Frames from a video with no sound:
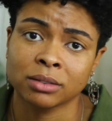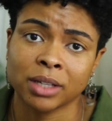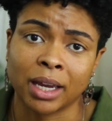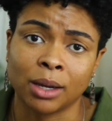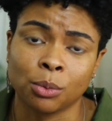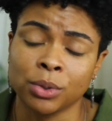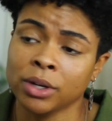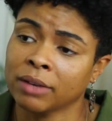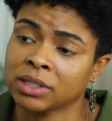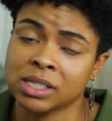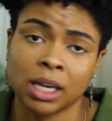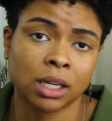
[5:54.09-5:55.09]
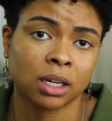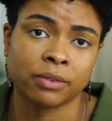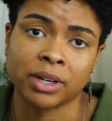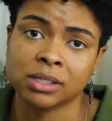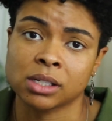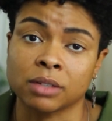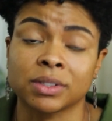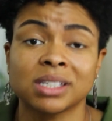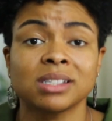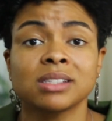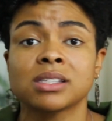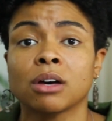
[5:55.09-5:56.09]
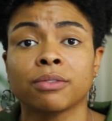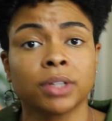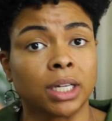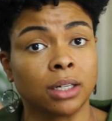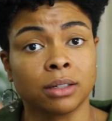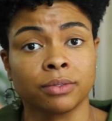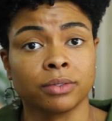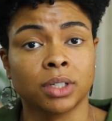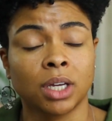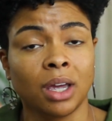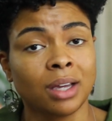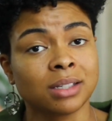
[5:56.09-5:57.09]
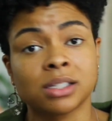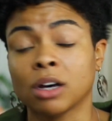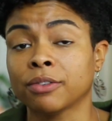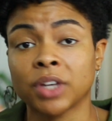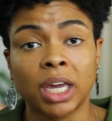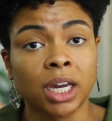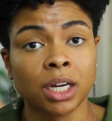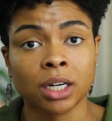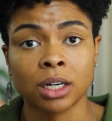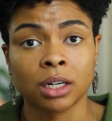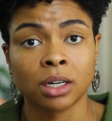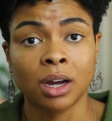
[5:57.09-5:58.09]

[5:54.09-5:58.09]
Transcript: Okay, we have to take care of ourselves. This is self-love, self-care.